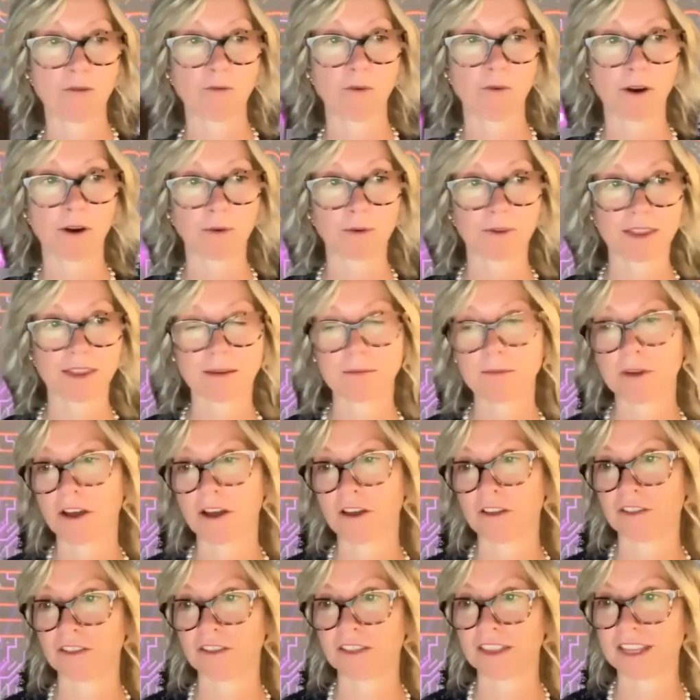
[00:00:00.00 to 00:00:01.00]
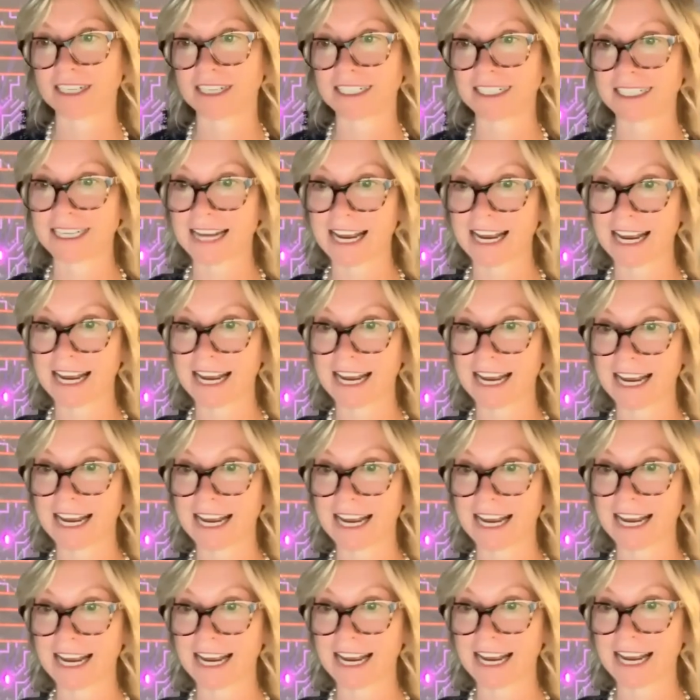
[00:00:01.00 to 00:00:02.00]
work with them on the
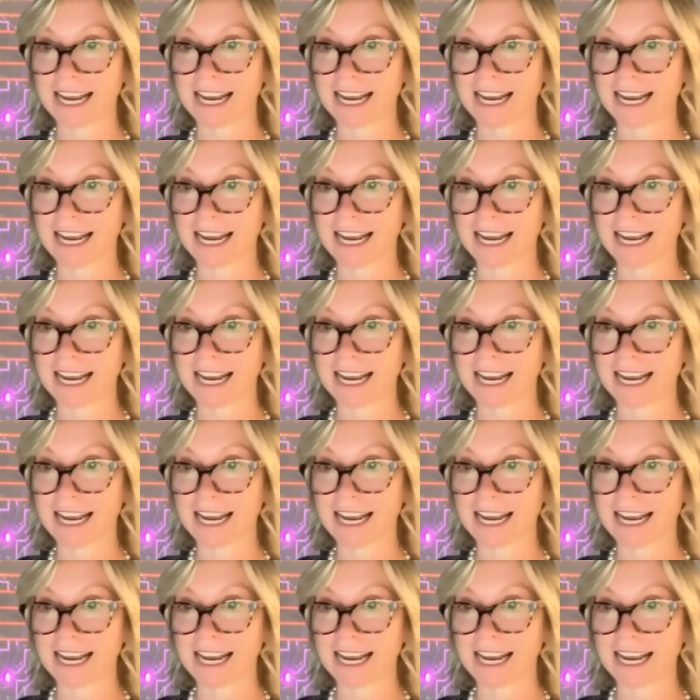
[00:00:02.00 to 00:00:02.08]
Dynasets.